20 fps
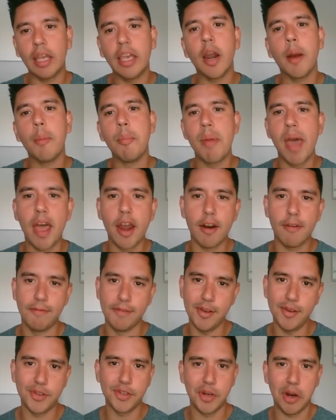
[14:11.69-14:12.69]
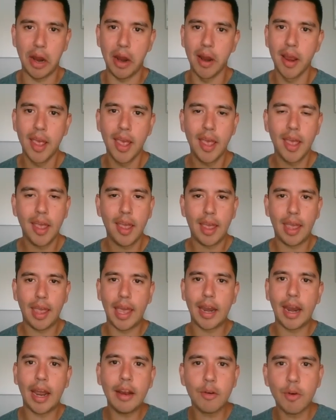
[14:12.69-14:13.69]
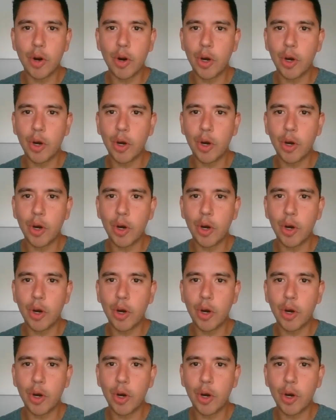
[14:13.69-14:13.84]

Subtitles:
get a better future. And I